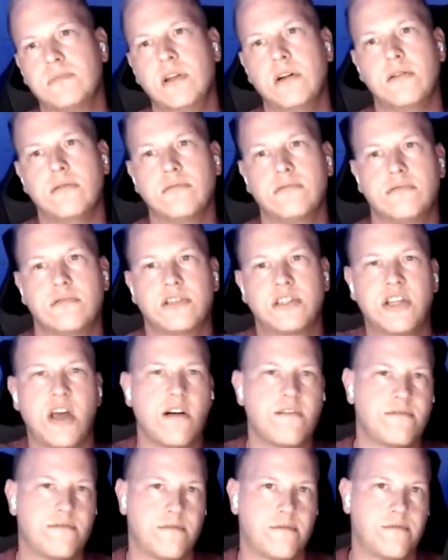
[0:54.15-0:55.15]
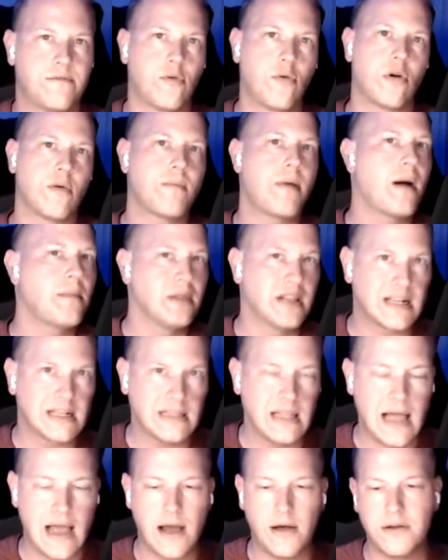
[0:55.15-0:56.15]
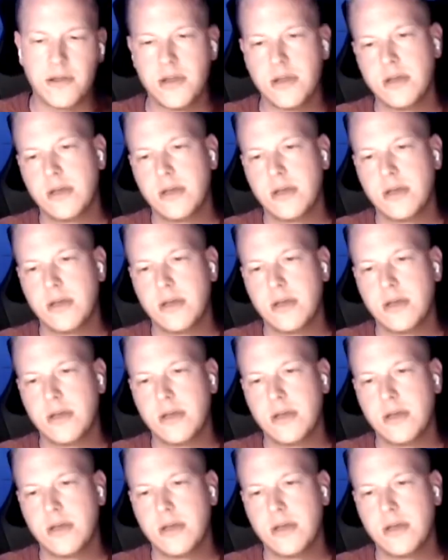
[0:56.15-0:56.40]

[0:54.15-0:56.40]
stuff for public cloud.